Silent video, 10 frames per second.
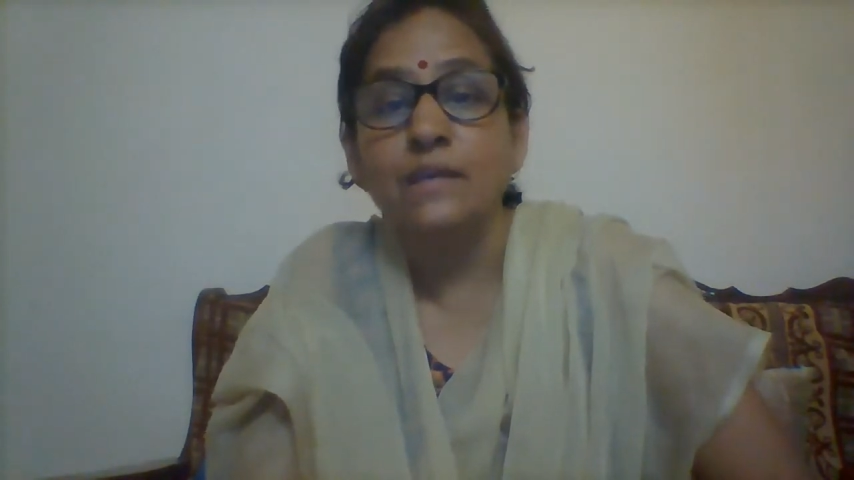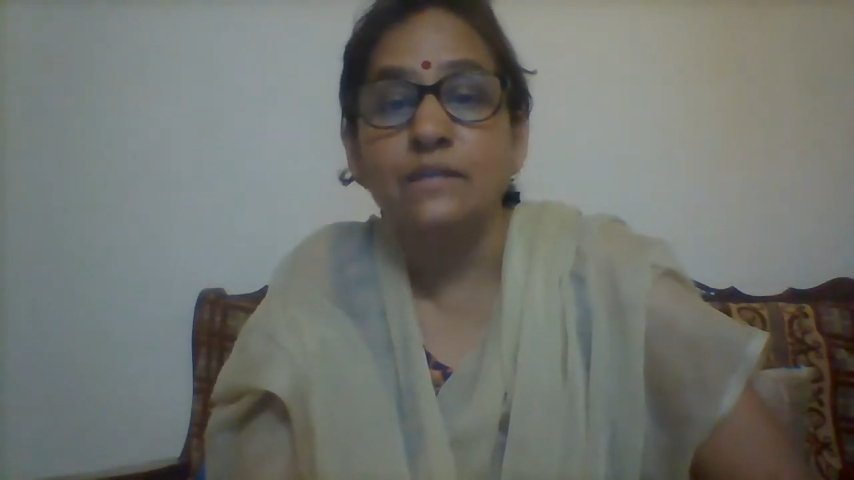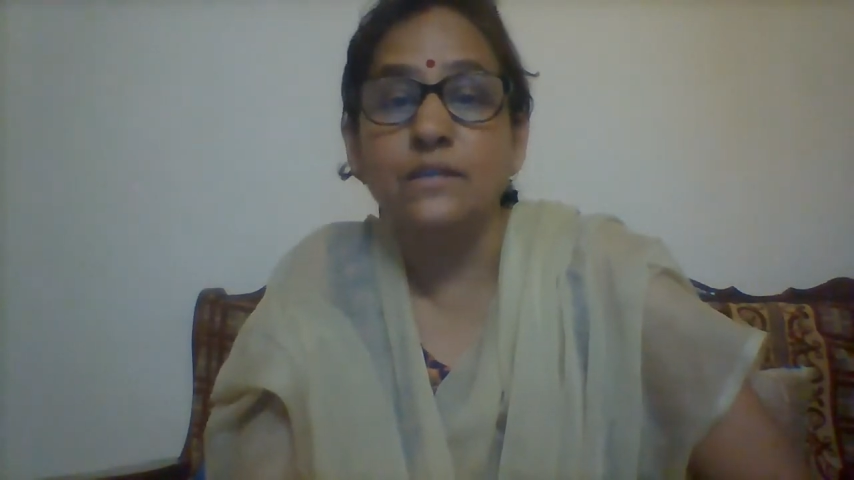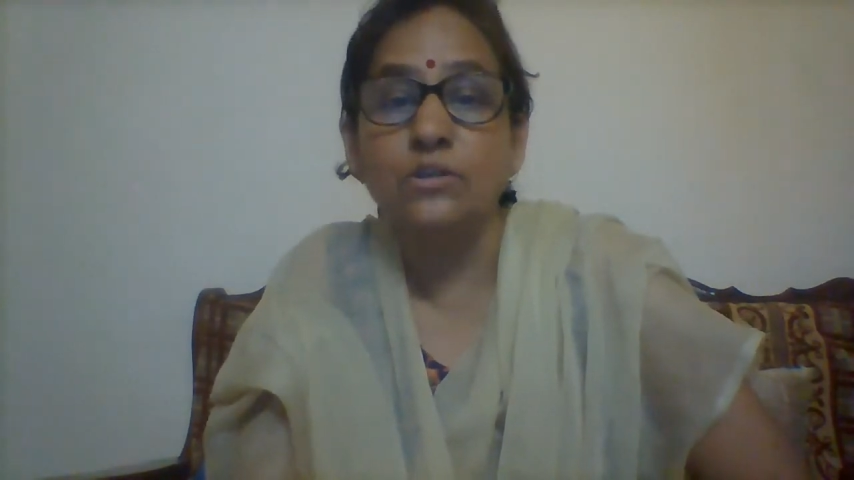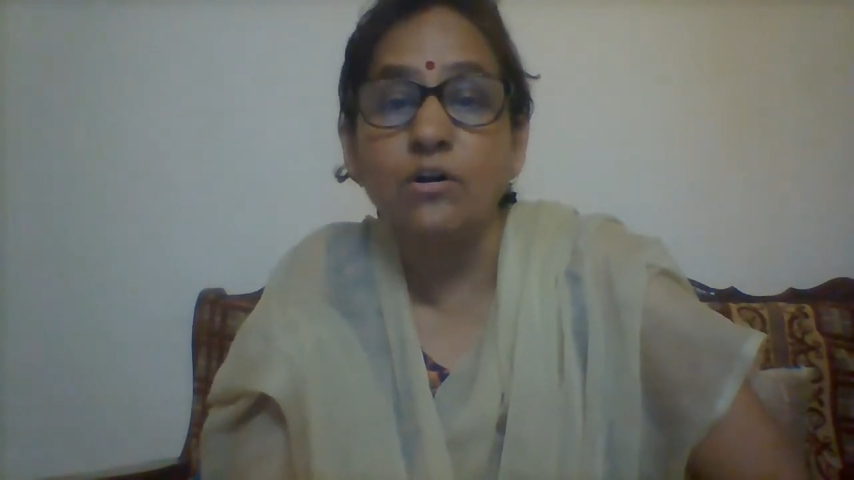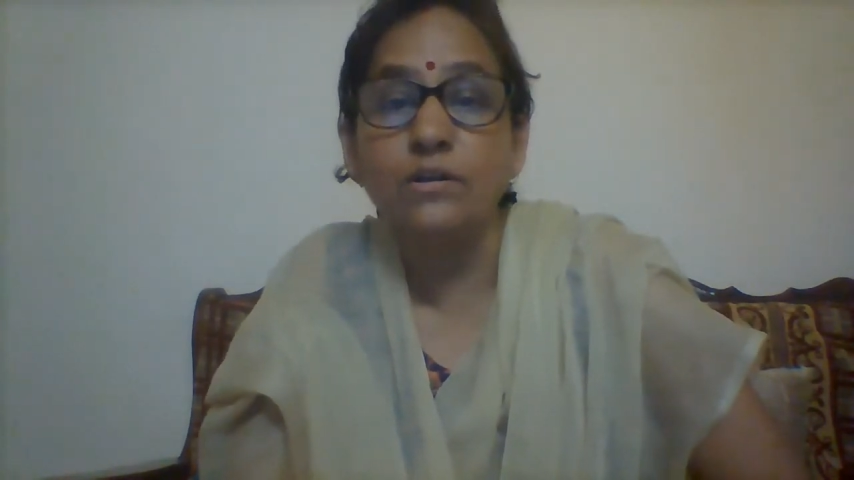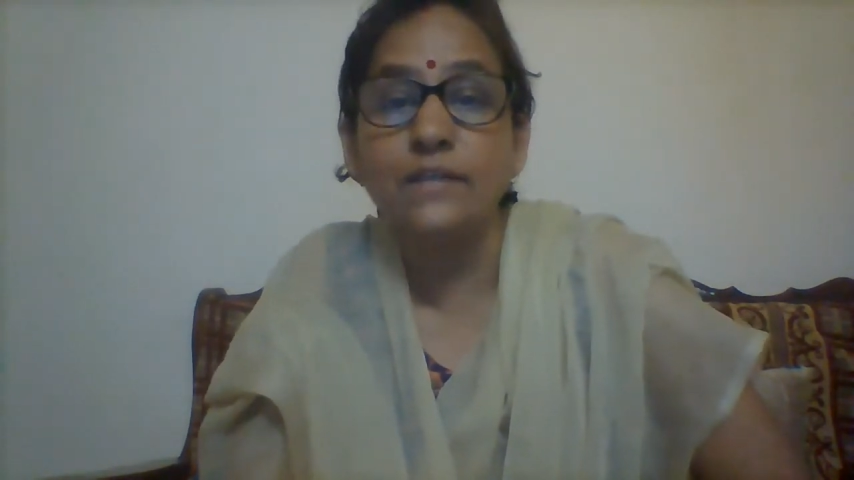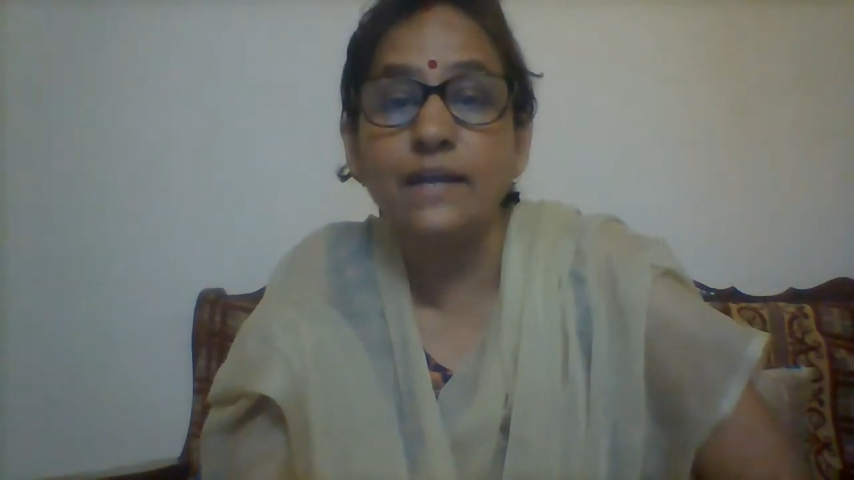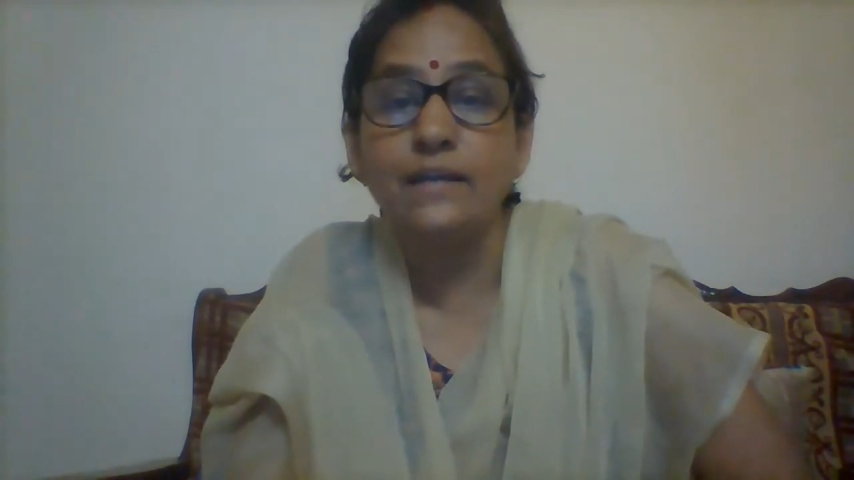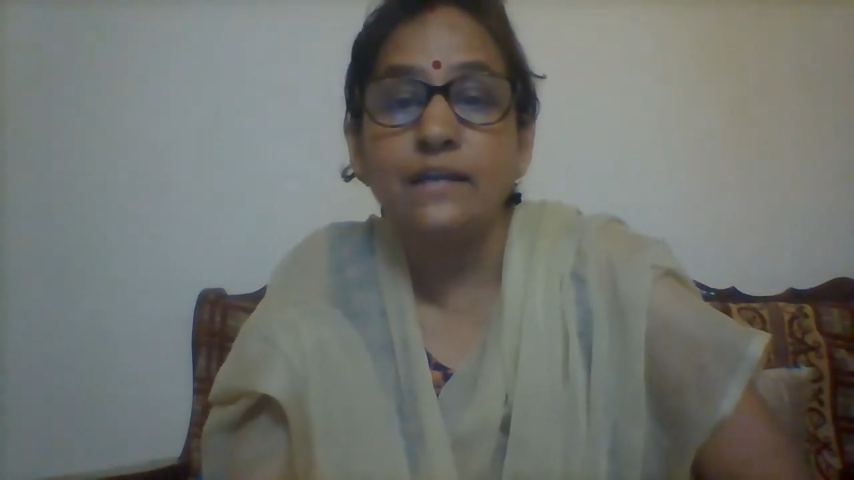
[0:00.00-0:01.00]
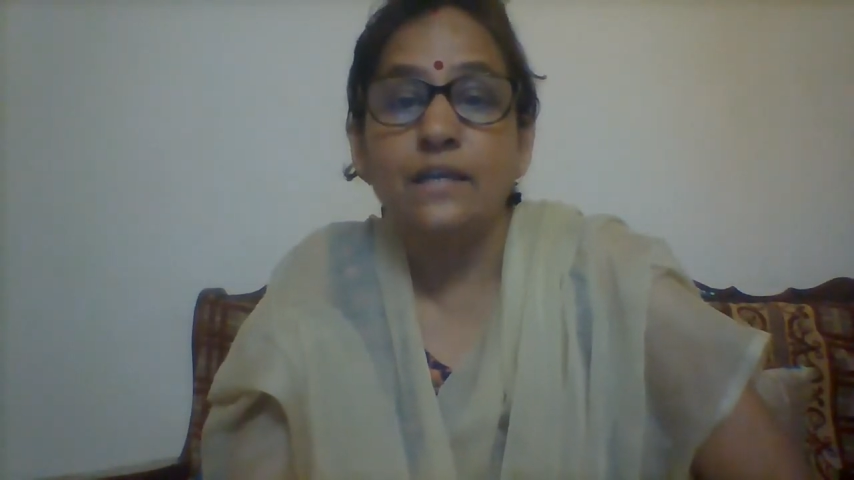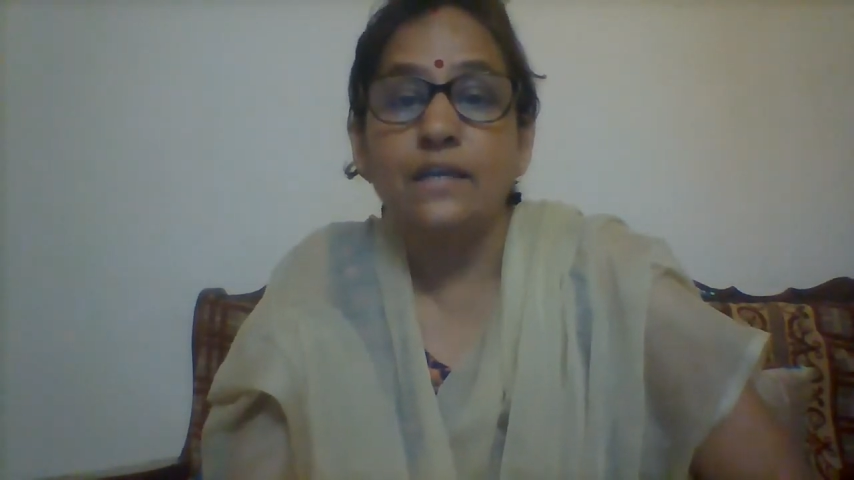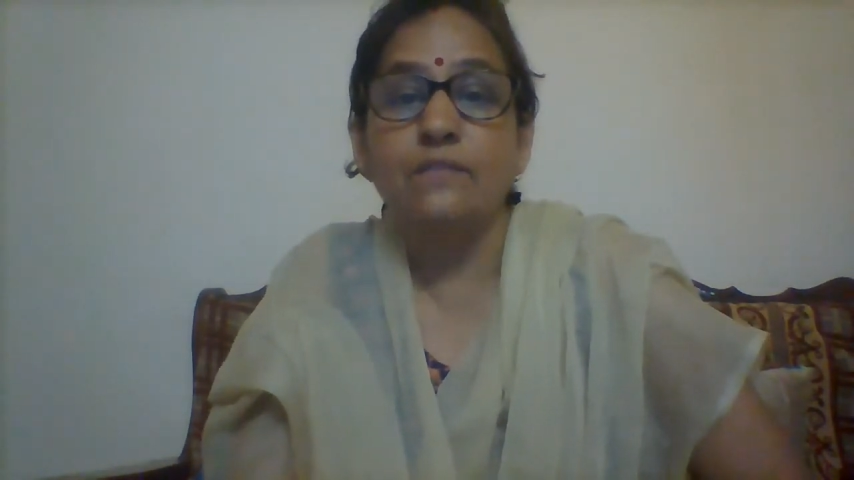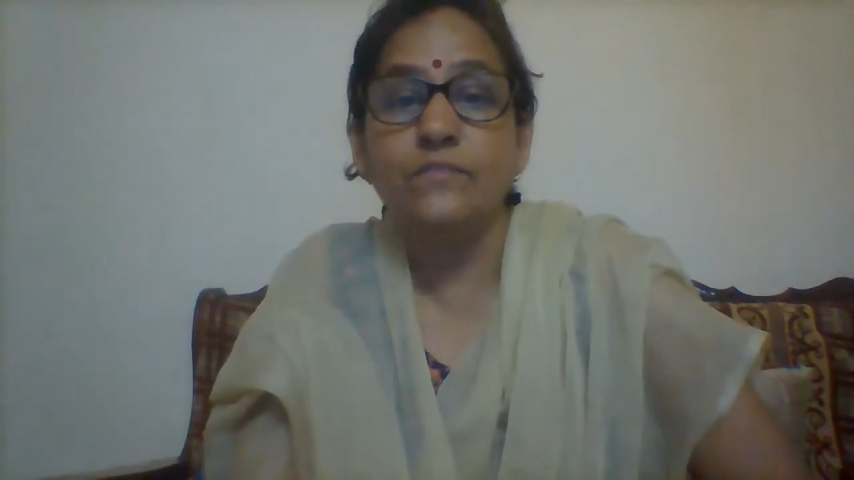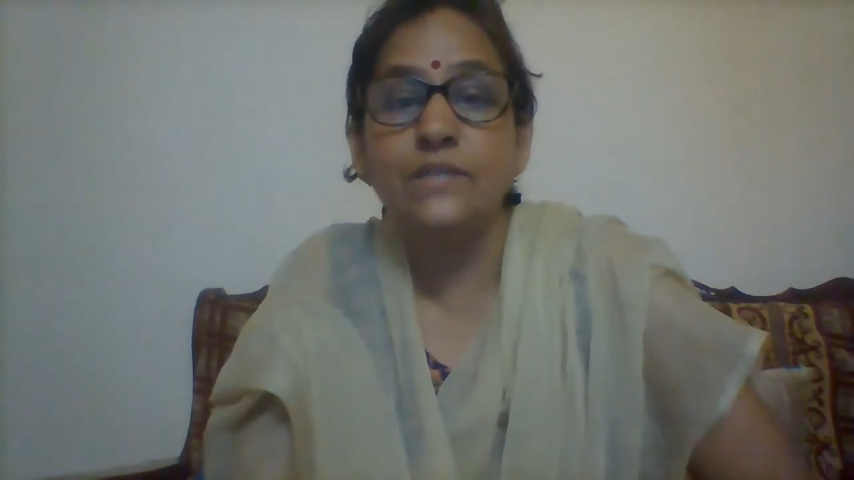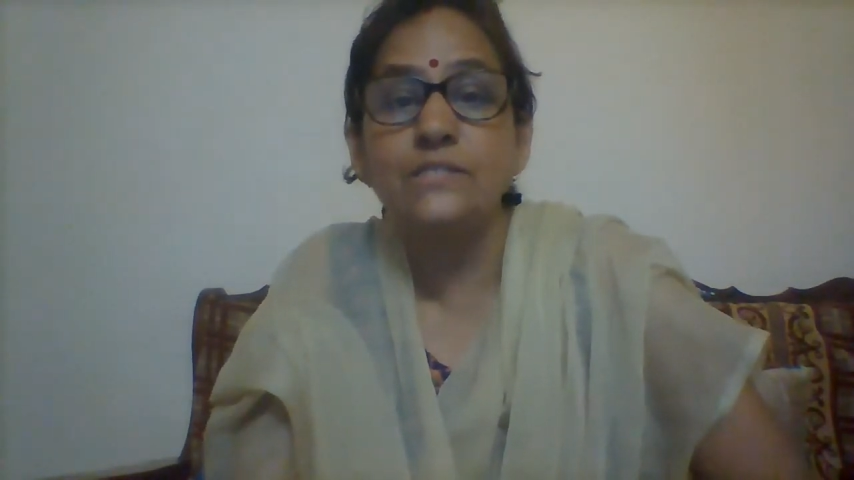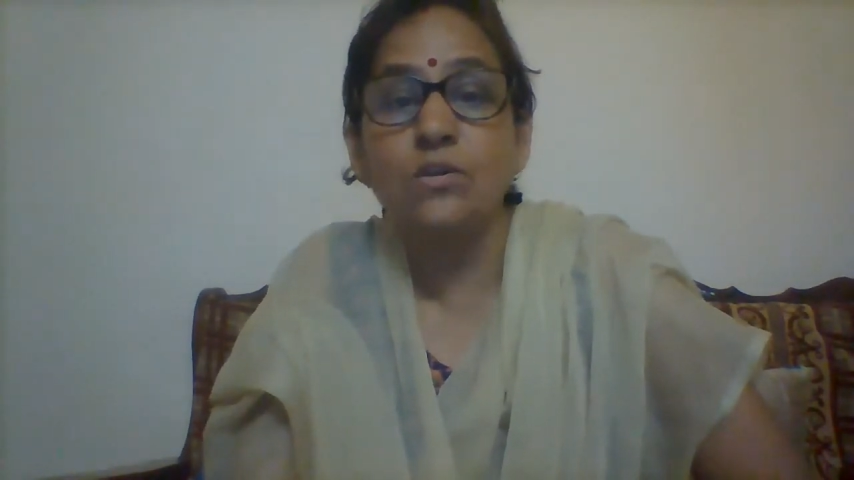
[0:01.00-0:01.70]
they thought that if this